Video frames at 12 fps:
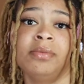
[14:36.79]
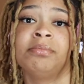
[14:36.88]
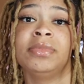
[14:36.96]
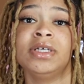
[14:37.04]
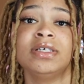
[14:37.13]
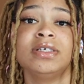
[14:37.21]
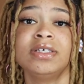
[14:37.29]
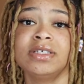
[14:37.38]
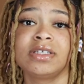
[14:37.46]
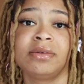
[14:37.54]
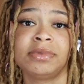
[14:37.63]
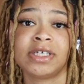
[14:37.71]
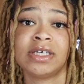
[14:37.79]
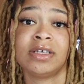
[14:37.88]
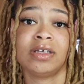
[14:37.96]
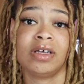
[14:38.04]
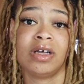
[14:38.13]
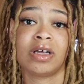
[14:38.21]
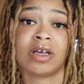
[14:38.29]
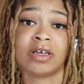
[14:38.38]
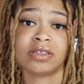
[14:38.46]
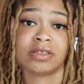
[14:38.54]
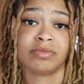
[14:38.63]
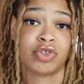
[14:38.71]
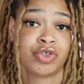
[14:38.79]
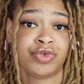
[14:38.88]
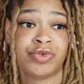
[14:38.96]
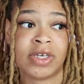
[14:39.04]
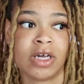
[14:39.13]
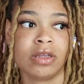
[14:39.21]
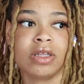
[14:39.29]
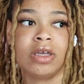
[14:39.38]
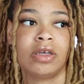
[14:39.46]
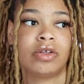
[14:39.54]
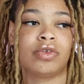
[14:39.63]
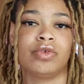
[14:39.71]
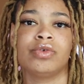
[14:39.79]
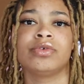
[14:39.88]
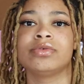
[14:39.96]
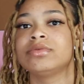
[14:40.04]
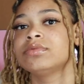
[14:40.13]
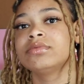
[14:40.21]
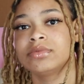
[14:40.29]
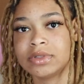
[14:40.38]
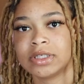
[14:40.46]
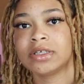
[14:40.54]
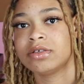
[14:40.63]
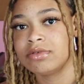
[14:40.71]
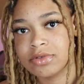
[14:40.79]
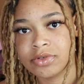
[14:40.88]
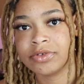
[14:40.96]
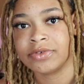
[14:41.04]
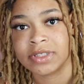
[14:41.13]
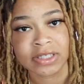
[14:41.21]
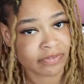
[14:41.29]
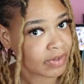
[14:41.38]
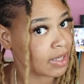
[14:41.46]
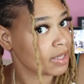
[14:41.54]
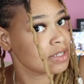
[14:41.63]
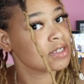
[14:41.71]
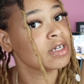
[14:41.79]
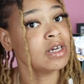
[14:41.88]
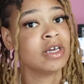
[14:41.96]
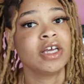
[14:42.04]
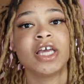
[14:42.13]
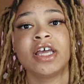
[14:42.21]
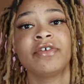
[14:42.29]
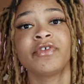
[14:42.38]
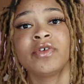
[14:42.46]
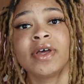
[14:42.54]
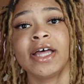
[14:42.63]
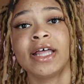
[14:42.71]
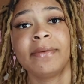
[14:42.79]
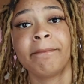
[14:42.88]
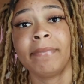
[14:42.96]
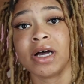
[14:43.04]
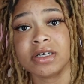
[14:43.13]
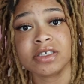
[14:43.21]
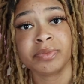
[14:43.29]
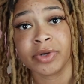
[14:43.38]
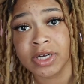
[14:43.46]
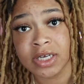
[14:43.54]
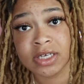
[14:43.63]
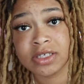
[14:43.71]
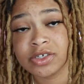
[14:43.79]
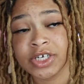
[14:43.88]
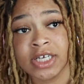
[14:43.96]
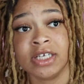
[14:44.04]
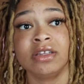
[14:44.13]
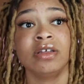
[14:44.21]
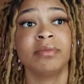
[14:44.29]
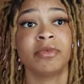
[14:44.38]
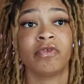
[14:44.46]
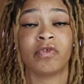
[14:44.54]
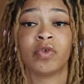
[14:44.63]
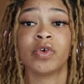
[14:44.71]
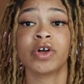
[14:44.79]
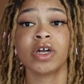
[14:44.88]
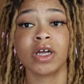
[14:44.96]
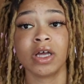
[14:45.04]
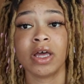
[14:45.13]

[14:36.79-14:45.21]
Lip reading: but it is something to get accustomed to, and I think you'll get used to it really fast if you had box braids or anything before.